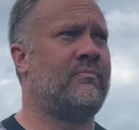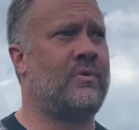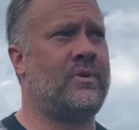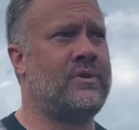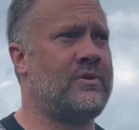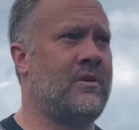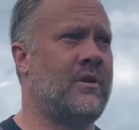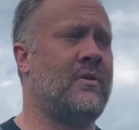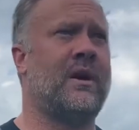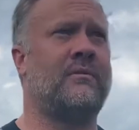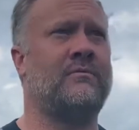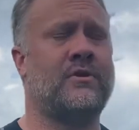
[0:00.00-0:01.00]
we're just going to
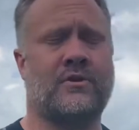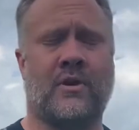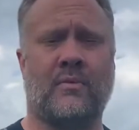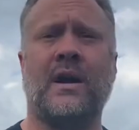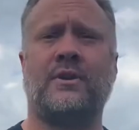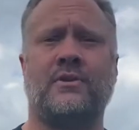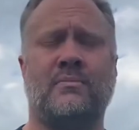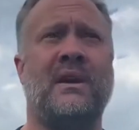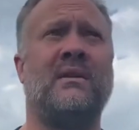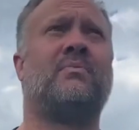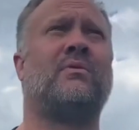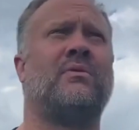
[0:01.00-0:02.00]
go out and just start watching
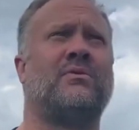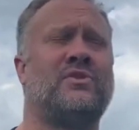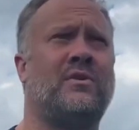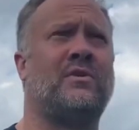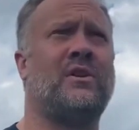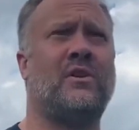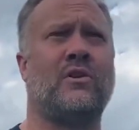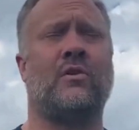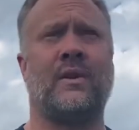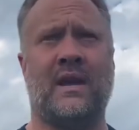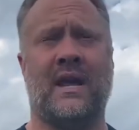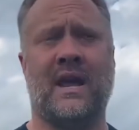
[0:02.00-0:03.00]
people. Generally, you're
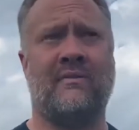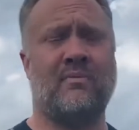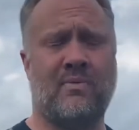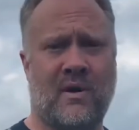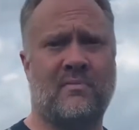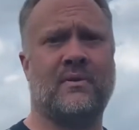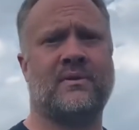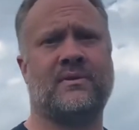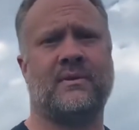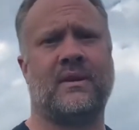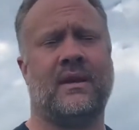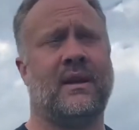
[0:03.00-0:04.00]
going to have a
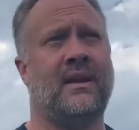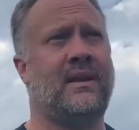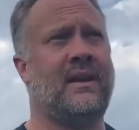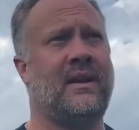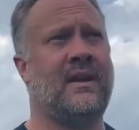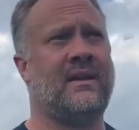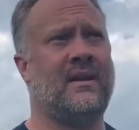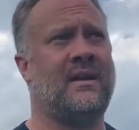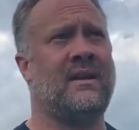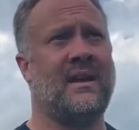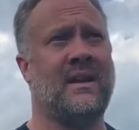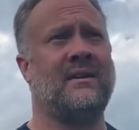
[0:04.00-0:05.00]
purpose. And
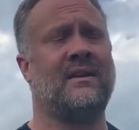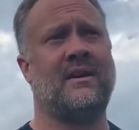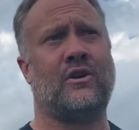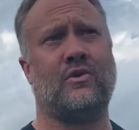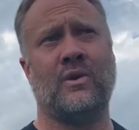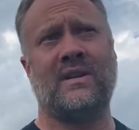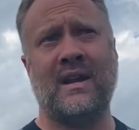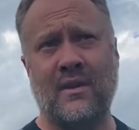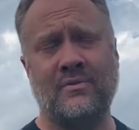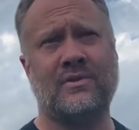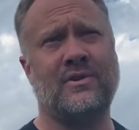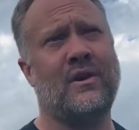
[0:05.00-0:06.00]
again, in a grid
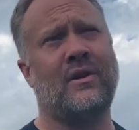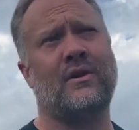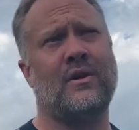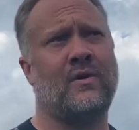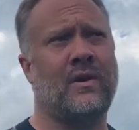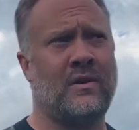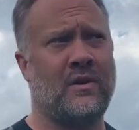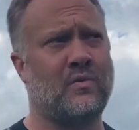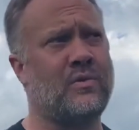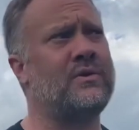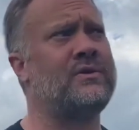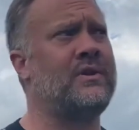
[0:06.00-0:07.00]
down scenario or into the
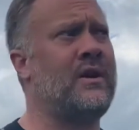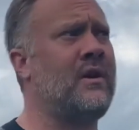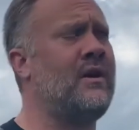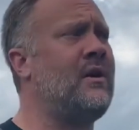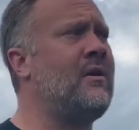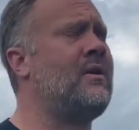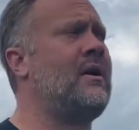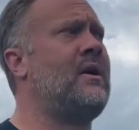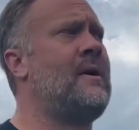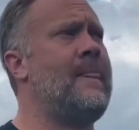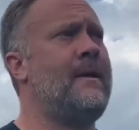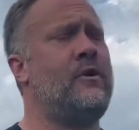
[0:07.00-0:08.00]
world scenario,
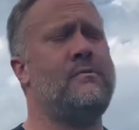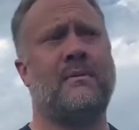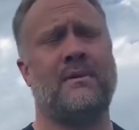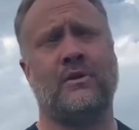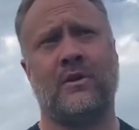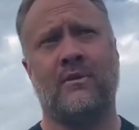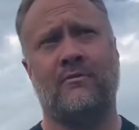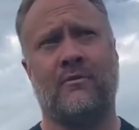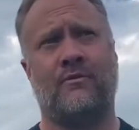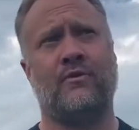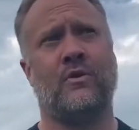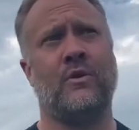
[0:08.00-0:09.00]
you may be looking
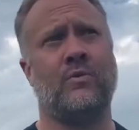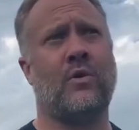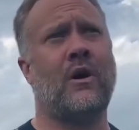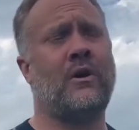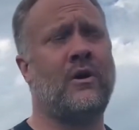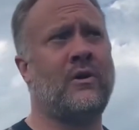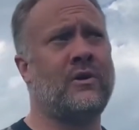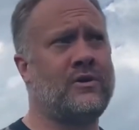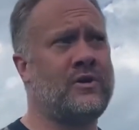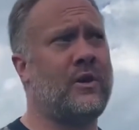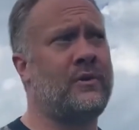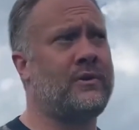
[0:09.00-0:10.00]
for food, water,
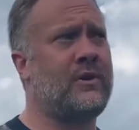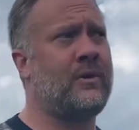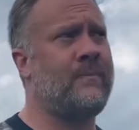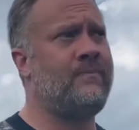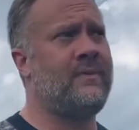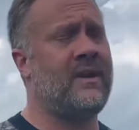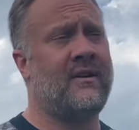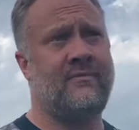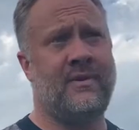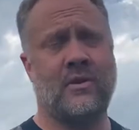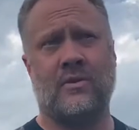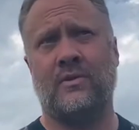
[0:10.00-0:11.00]
shelter, a
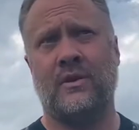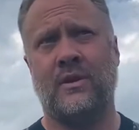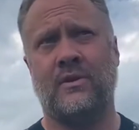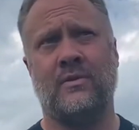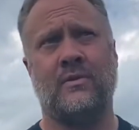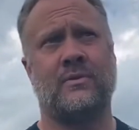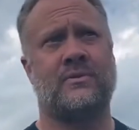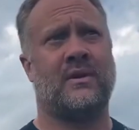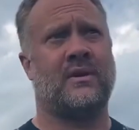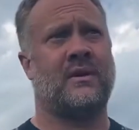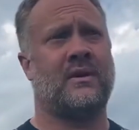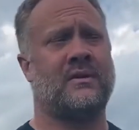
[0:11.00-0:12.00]
vehicle to use,
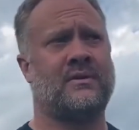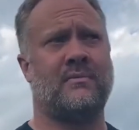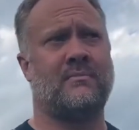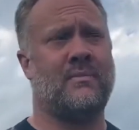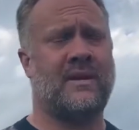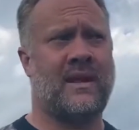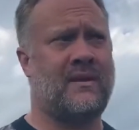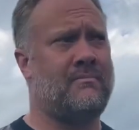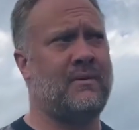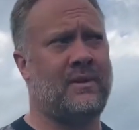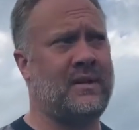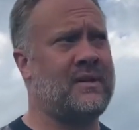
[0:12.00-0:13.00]
some kind of
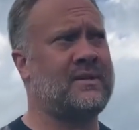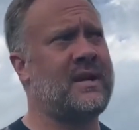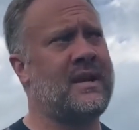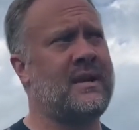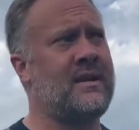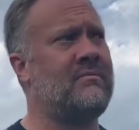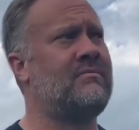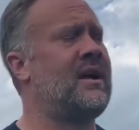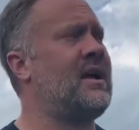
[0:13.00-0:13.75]
building to stay in,